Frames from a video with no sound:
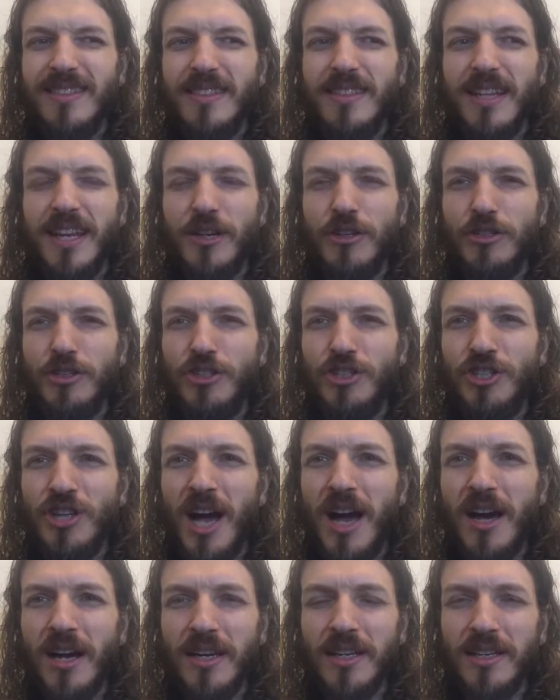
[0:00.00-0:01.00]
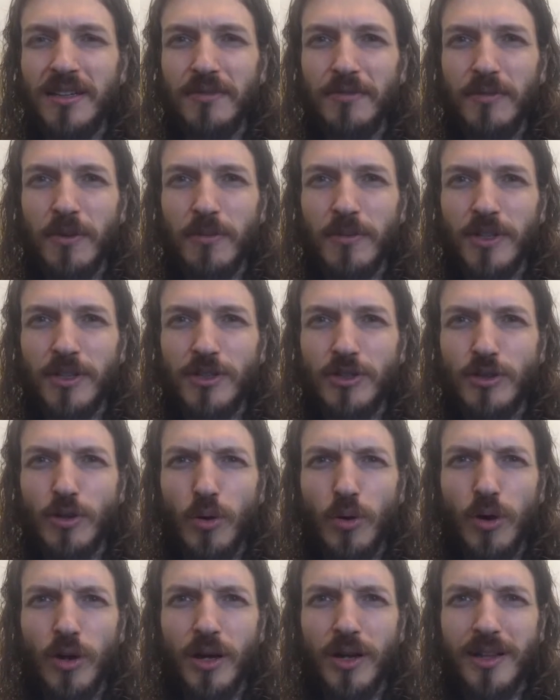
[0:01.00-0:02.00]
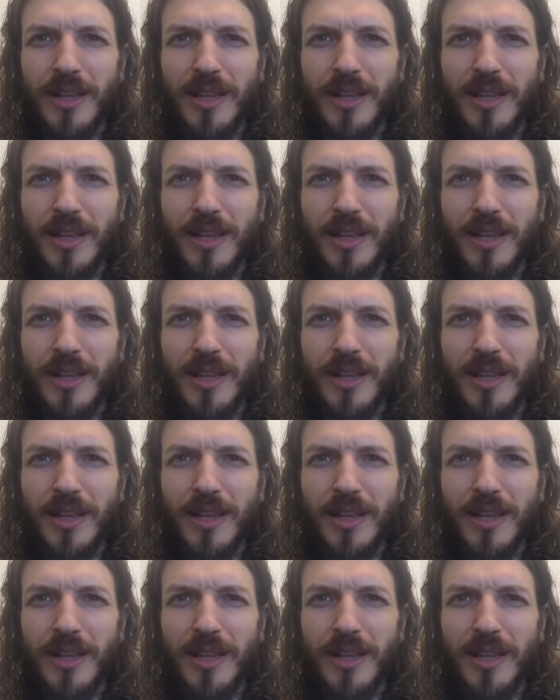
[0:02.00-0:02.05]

they're junk from the store.